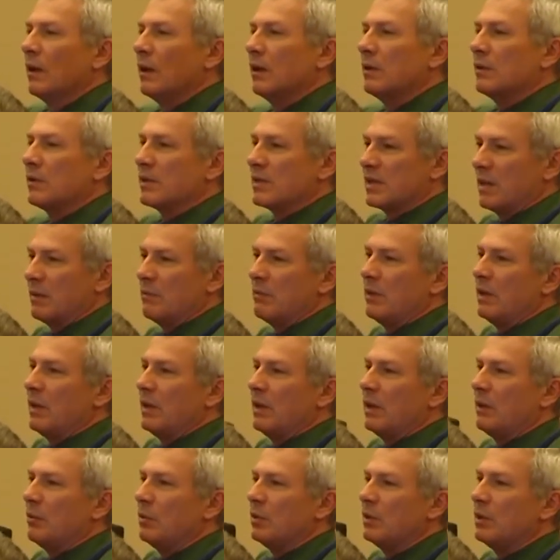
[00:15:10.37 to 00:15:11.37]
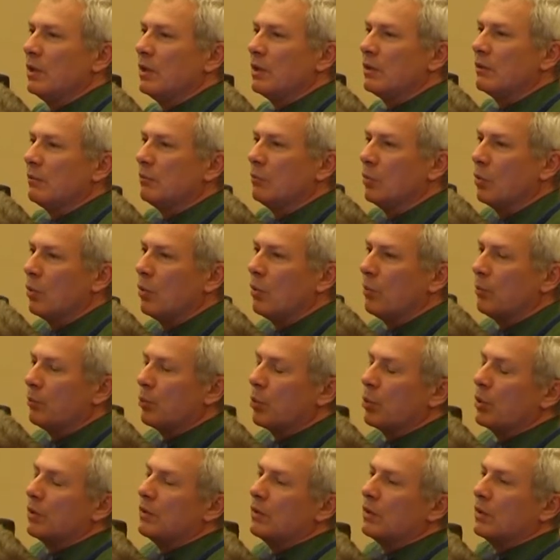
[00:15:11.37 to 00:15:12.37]
In the same day we need more
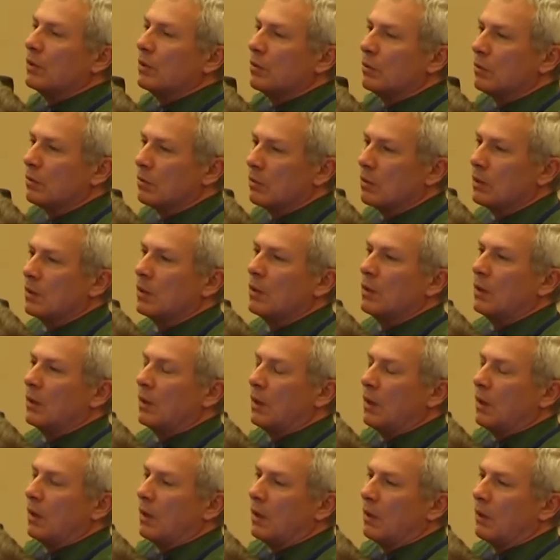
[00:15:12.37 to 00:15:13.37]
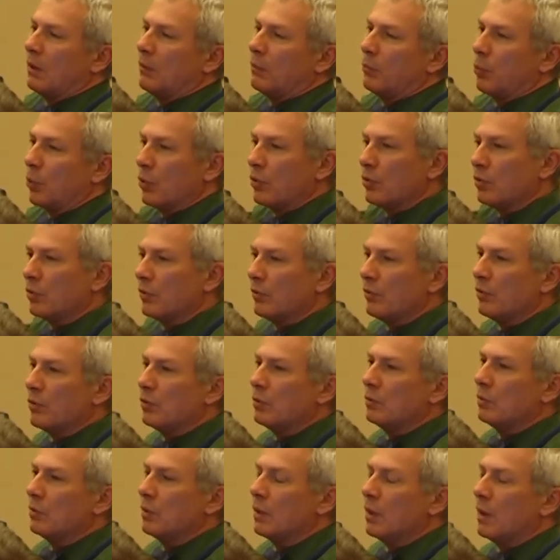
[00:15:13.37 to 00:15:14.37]
political point of
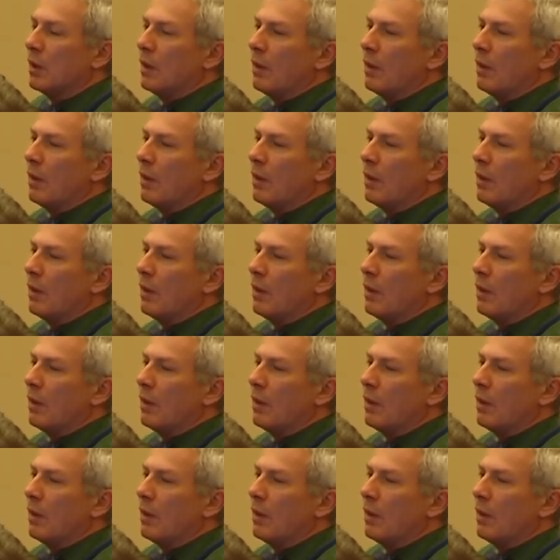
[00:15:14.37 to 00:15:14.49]
view.